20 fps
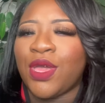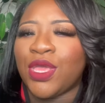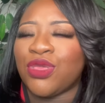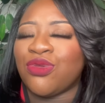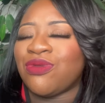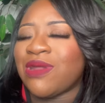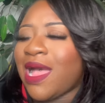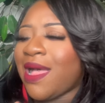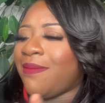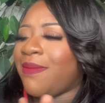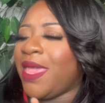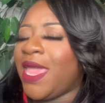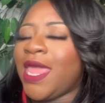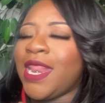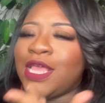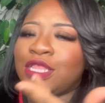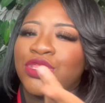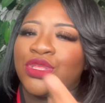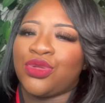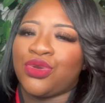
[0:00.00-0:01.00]
You're not mad
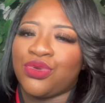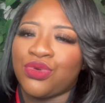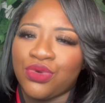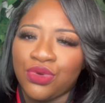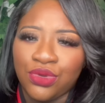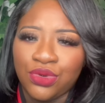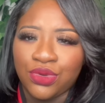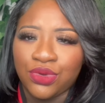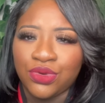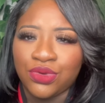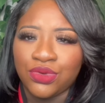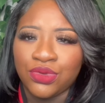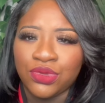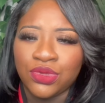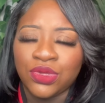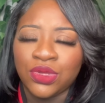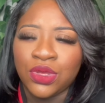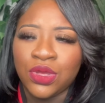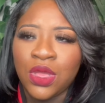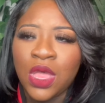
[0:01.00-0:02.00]
at the noodles.
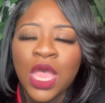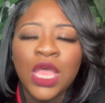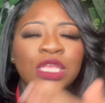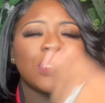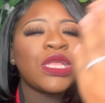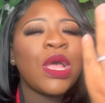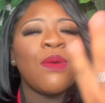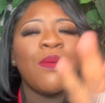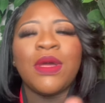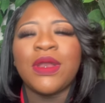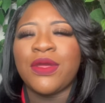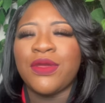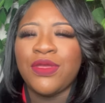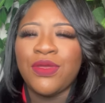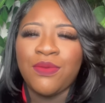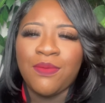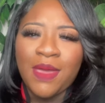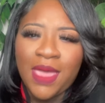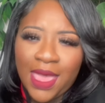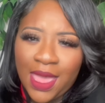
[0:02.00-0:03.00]
So what are
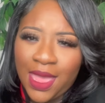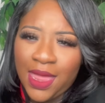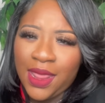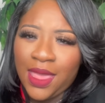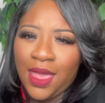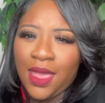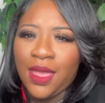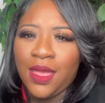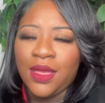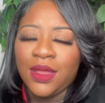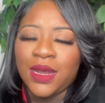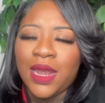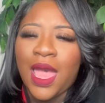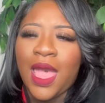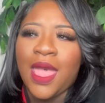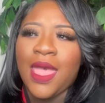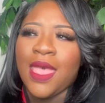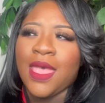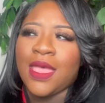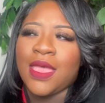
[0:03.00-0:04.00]
you mad at?
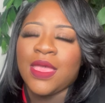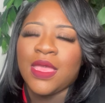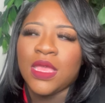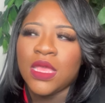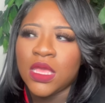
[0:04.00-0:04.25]
Like...